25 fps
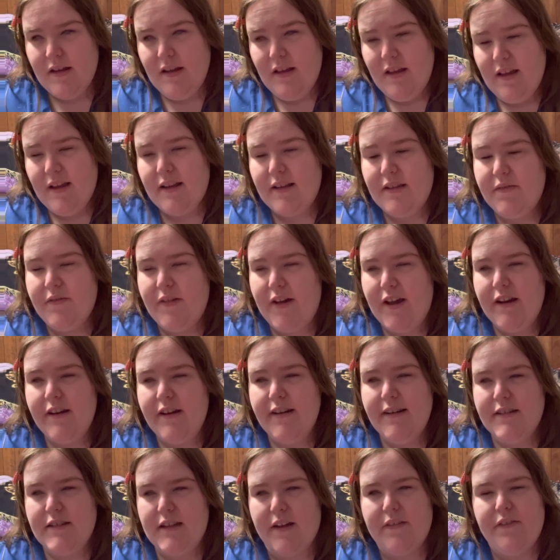it's
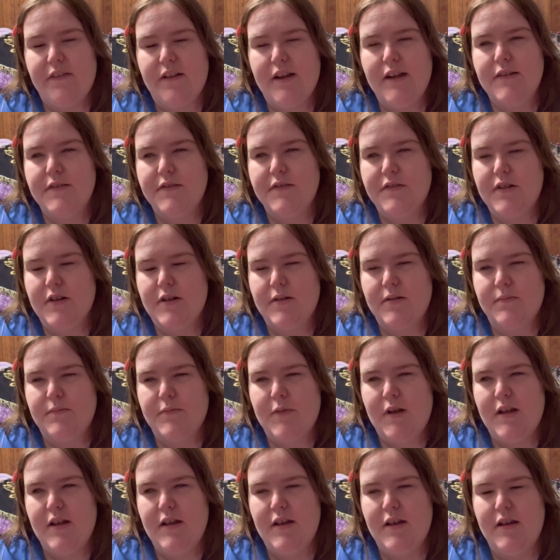very different
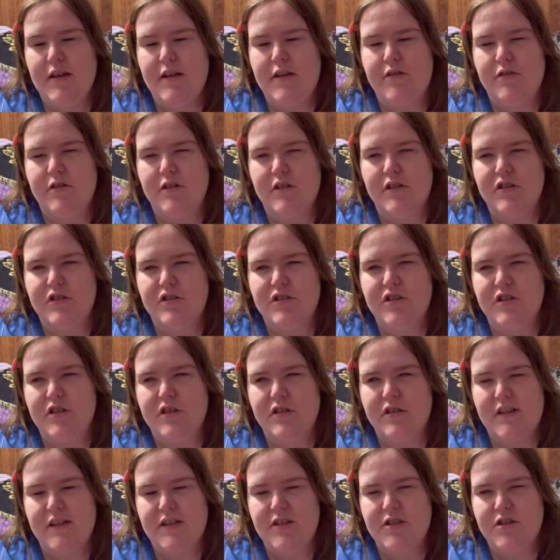from your
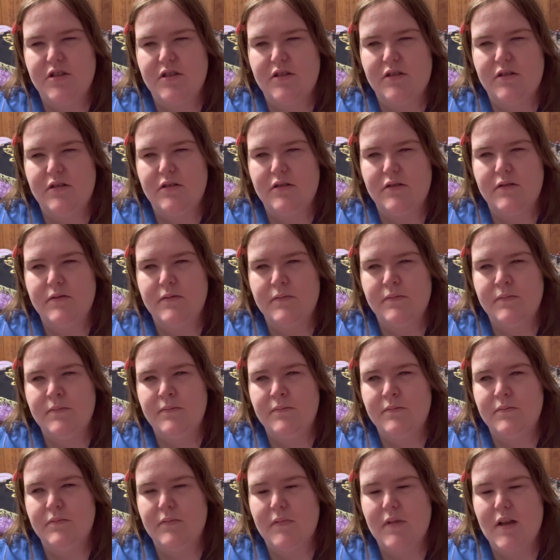traditional
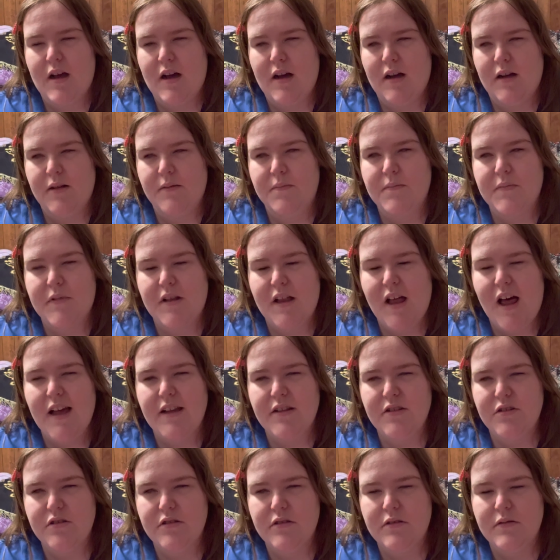
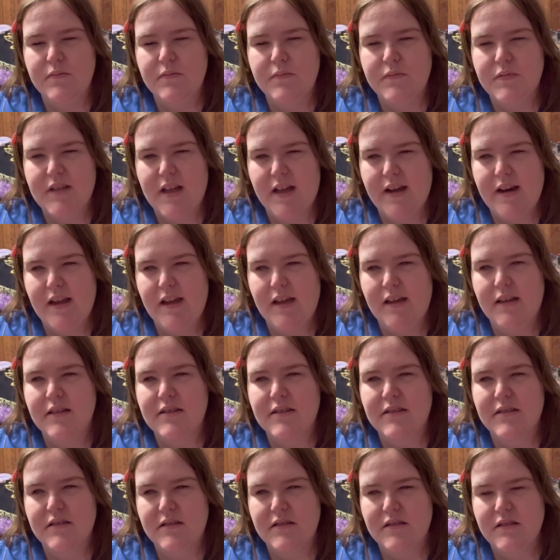classroom
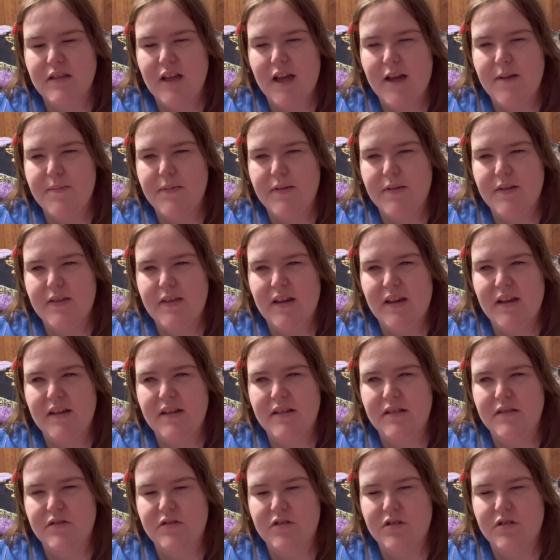setting type of
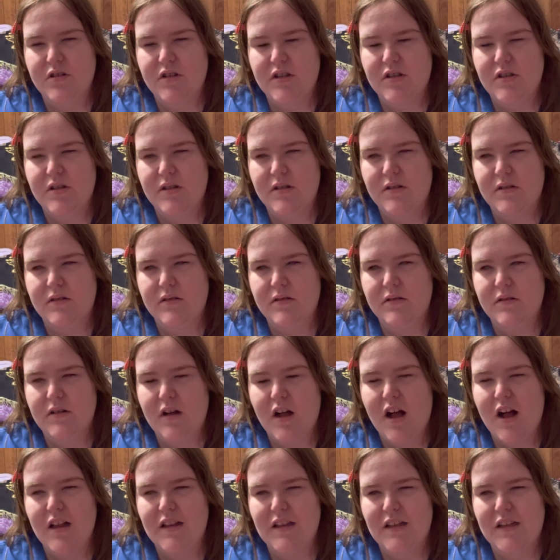thing, traditional
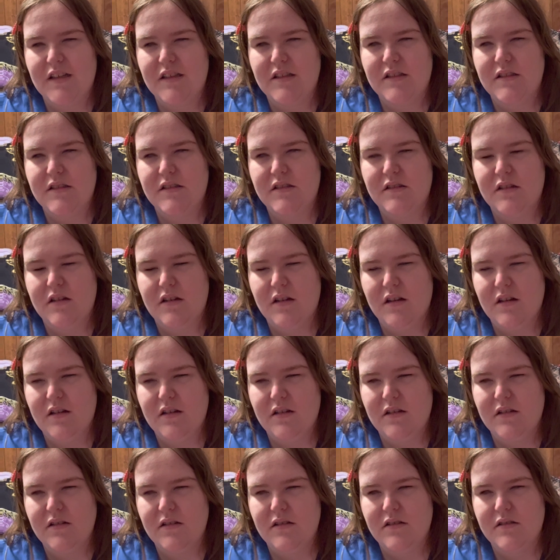college
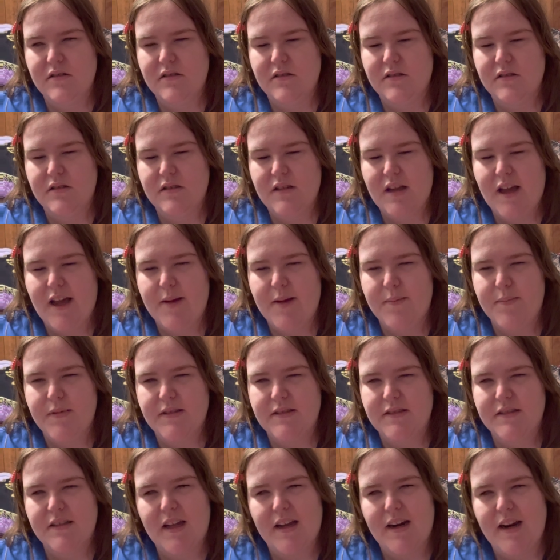type
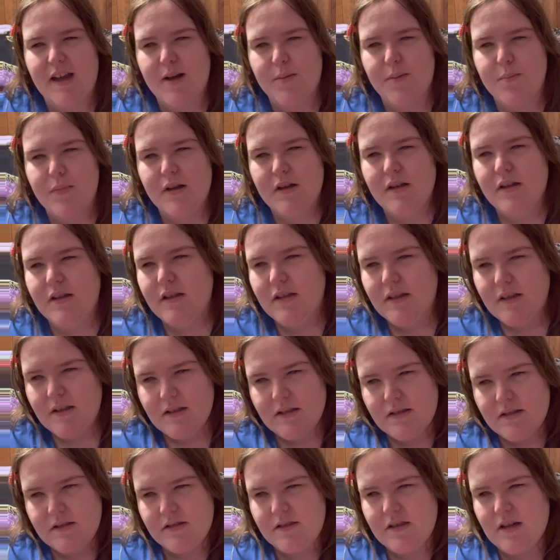setup.
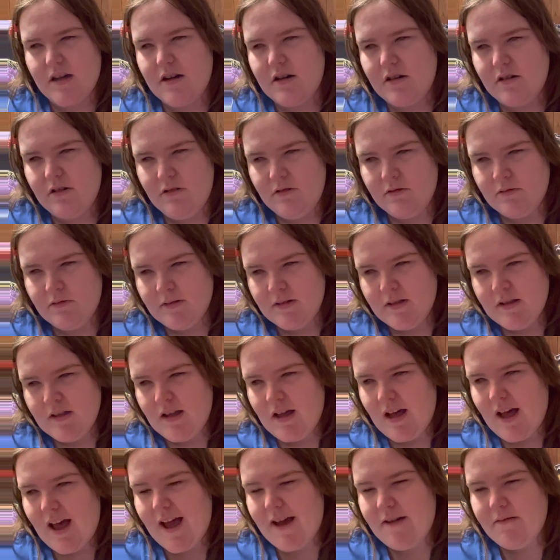So
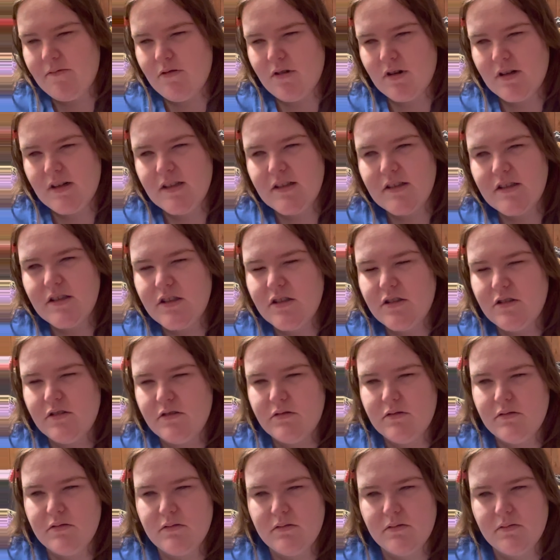I wanted
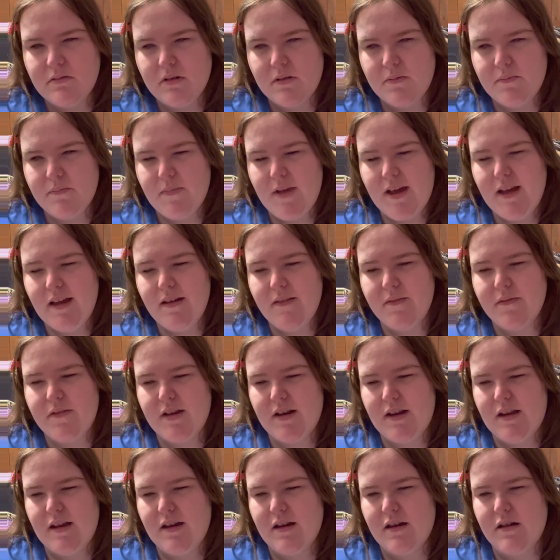to make a
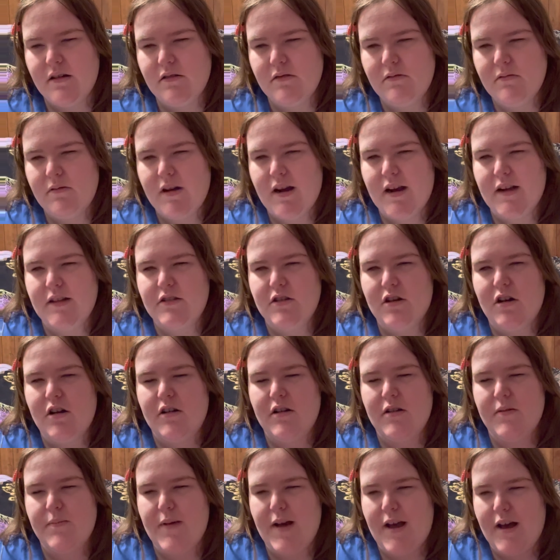video where I
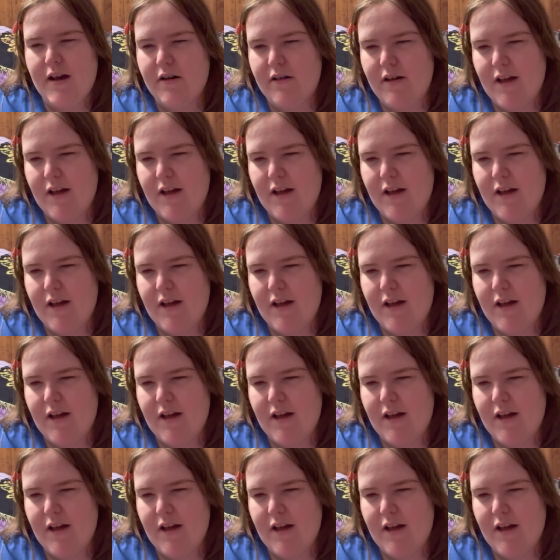talk about